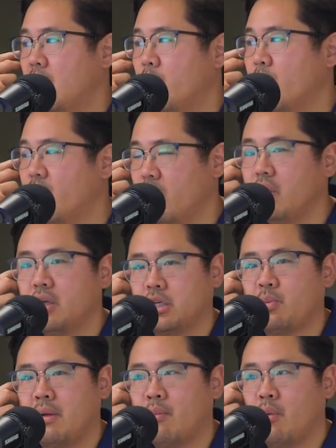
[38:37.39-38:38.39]
we really should
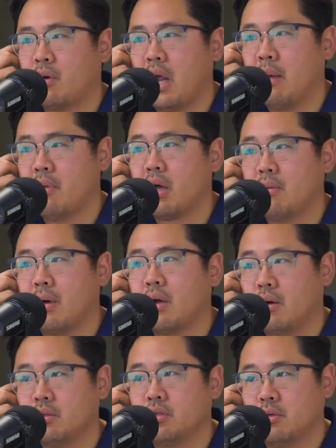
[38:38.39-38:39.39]
spend more time talking about
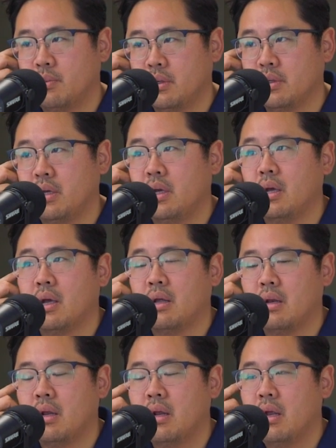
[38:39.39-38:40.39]
culture building
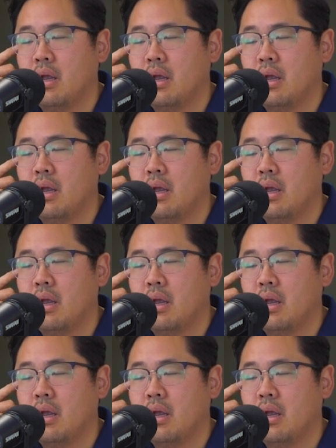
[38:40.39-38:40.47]
and